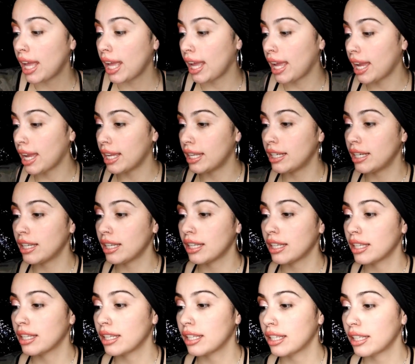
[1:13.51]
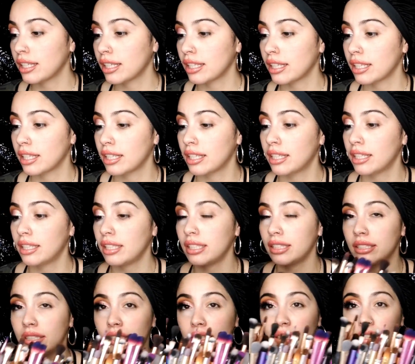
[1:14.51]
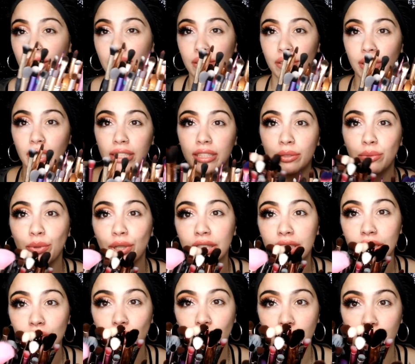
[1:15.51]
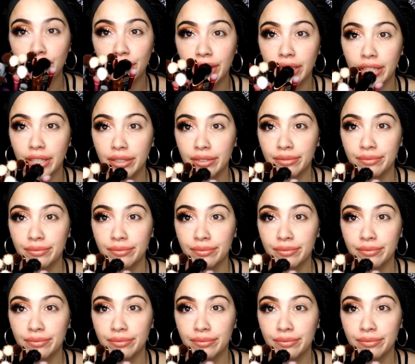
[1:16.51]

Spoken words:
and this is what it's looking right now.